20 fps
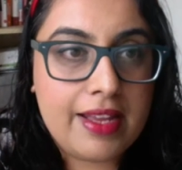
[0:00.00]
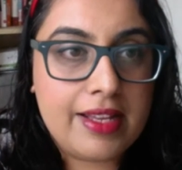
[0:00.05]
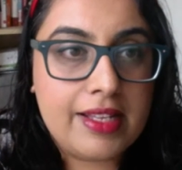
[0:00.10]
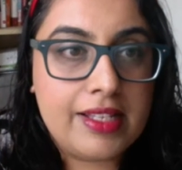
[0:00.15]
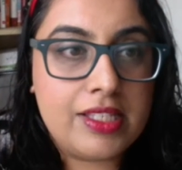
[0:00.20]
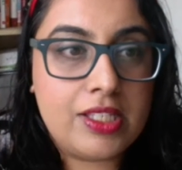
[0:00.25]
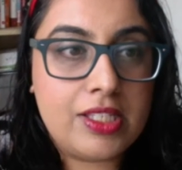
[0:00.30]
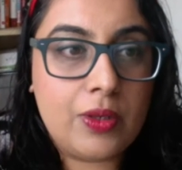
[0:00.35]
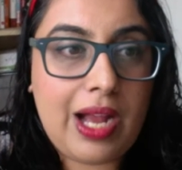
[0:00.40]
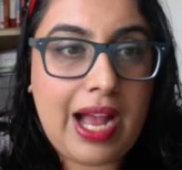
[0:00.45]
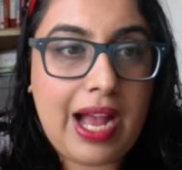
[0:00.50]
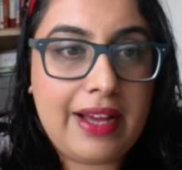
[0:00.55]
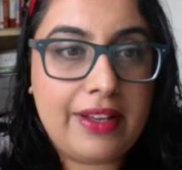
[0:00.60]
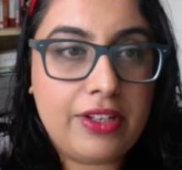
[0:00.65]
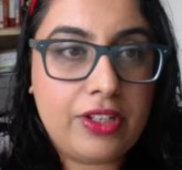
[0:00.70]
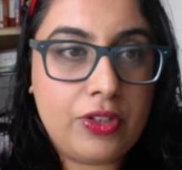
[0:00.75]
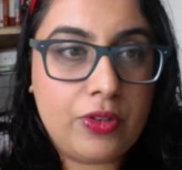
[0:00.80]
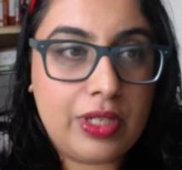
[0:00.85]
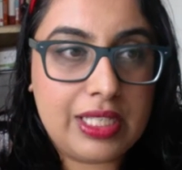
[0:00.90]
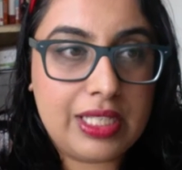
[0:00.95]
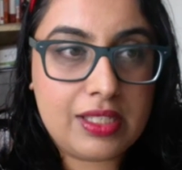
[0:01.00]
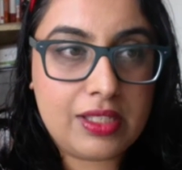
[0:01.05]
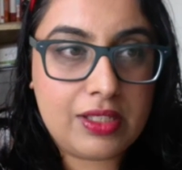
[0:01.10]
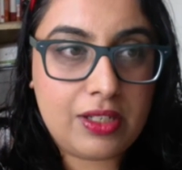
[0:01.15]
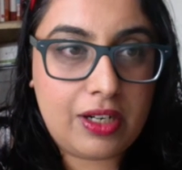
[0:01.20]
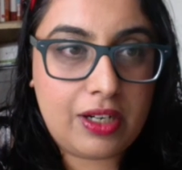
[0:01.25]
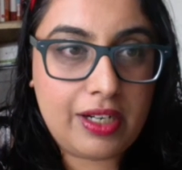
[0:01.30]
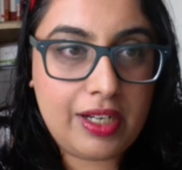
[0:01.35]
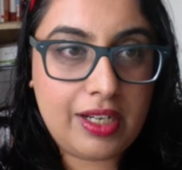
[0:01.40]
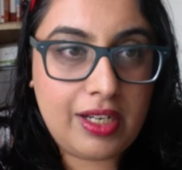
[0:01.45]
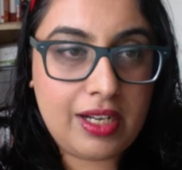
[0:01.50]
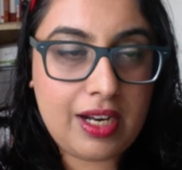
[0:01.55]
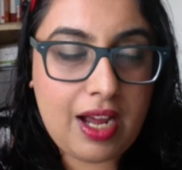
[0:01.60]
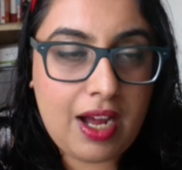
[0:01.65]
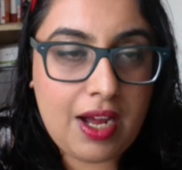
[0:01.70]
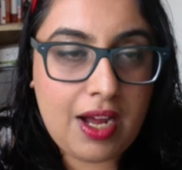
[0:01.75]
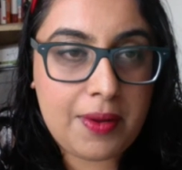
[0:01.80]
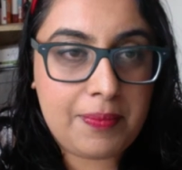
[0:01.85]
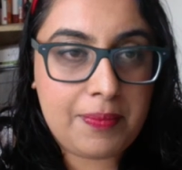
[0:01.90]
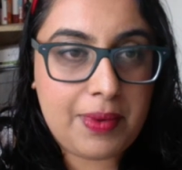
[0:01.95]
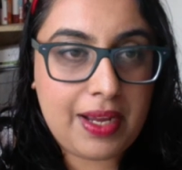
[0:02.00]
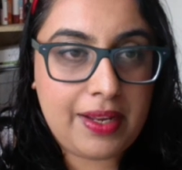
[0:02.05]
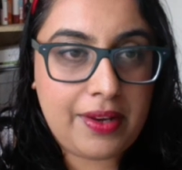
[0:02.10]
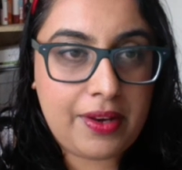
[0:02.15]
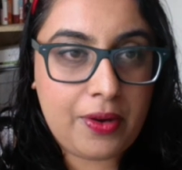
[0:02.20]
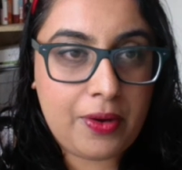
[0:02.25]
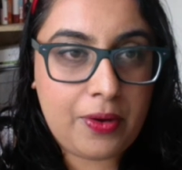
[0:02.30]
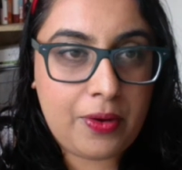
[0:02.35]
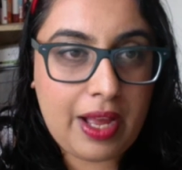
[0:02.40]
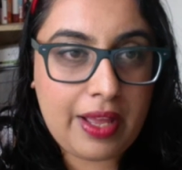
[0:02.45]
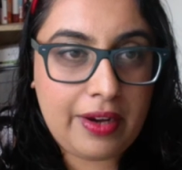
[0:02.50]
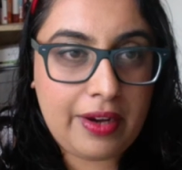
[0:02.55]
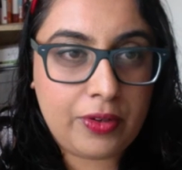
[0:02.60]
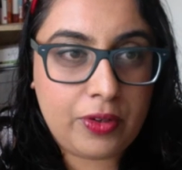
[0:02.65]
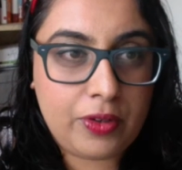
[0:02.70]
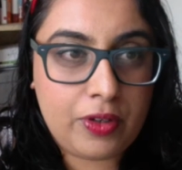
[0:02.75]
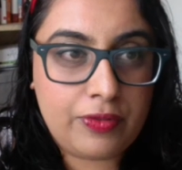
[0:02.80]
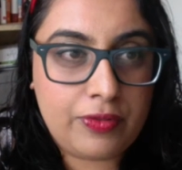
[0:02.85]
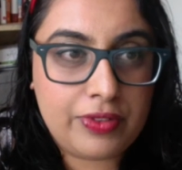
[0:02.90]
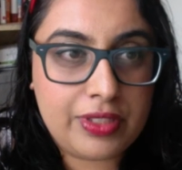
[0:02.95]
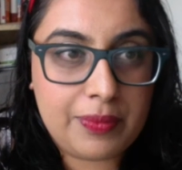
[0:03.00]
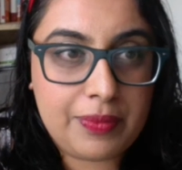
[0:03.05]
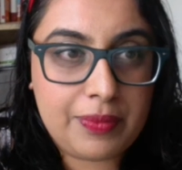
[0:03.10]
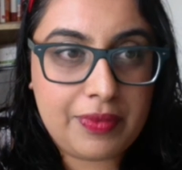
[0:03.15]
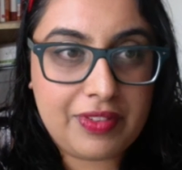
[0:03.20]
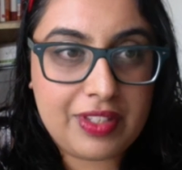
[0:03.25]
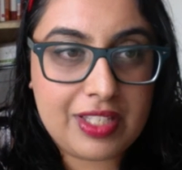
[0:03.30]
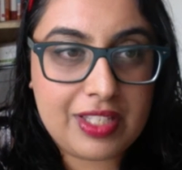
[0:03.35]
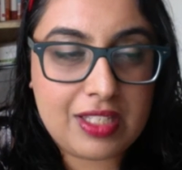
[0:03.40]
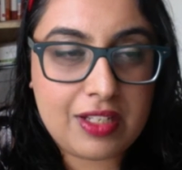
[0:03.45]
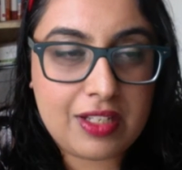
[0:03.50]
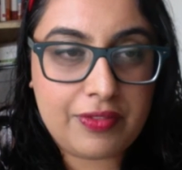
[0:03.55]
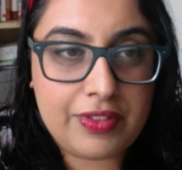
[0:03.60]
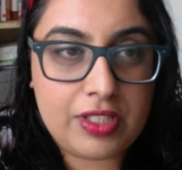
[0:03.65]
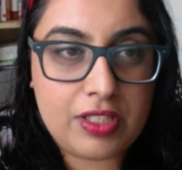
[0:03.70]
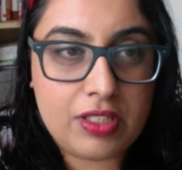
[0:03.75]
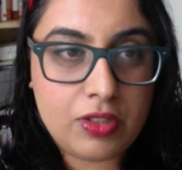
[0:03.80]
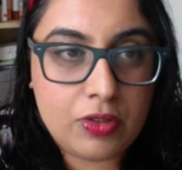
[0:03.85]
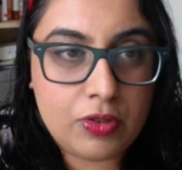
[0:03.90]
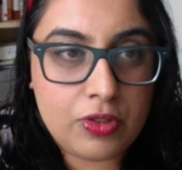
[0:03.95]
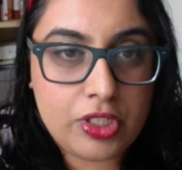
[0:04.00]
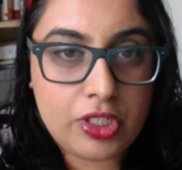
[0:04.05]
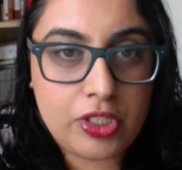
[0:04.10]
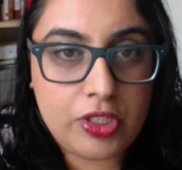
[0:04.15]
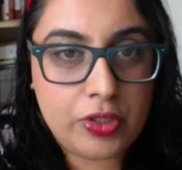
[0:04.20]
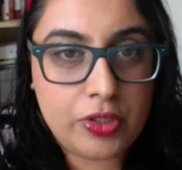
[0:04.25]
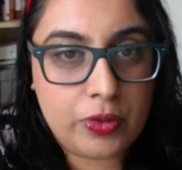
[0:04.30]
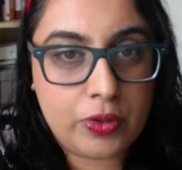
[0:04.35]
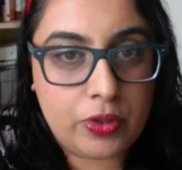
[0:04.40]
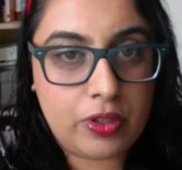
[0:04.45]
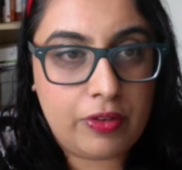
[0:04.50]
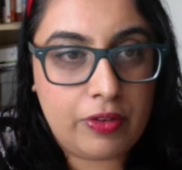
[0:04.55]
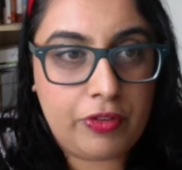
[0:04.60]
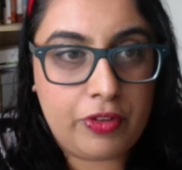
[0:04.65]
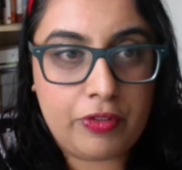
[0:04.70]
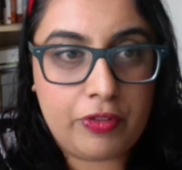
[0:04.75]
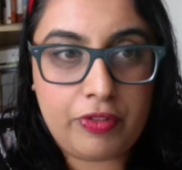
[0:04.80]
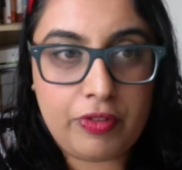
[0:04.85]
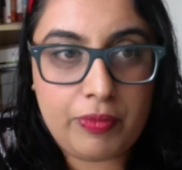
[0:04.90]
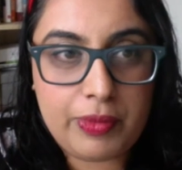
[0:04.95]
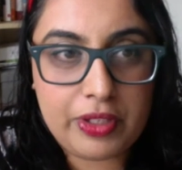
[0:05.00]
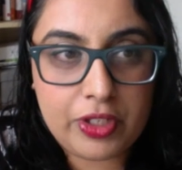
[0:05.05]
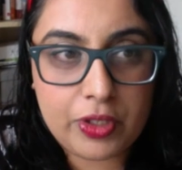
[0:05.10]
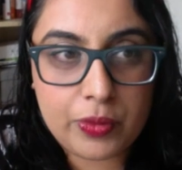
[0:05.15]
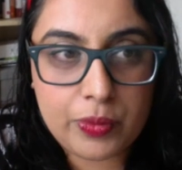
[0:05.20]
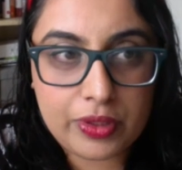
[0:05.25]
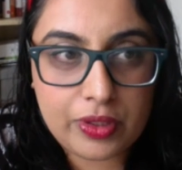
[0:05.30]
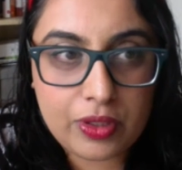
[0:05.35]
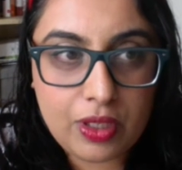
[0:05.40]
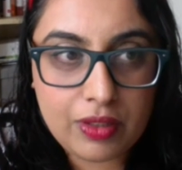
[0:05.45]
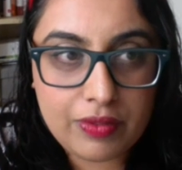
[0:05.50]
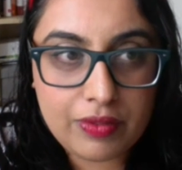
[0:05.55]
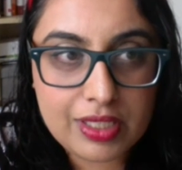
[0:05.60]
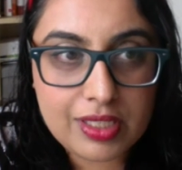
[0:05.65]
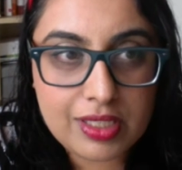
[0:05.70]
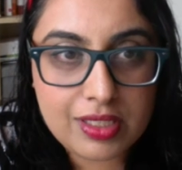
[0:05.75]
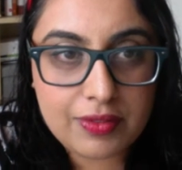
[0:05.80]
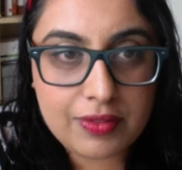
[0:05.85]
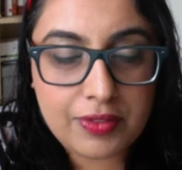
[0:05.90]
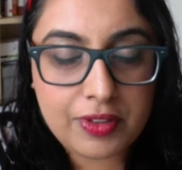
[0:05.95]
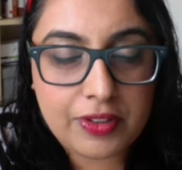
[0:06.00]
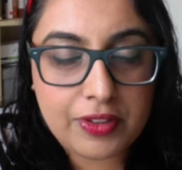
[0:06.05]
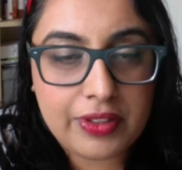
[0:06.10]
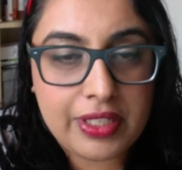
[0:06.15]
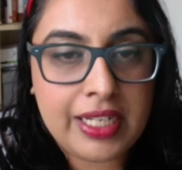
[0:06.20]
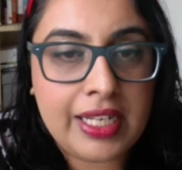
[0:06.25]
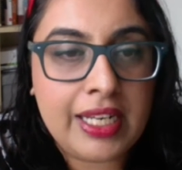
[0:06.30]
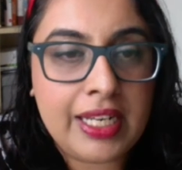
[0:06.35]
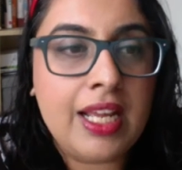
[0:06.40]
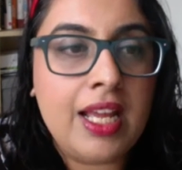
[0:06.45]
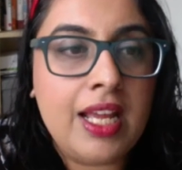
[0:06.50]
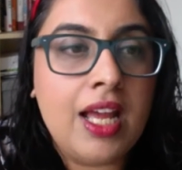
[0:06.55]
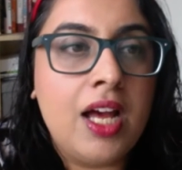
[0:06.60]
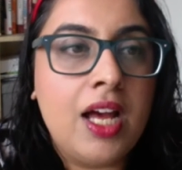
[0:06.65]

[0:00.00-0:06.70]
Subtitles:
So how do you get started? I don't know if some of this stuff is new to you or if you're familiar with all of this stuff already,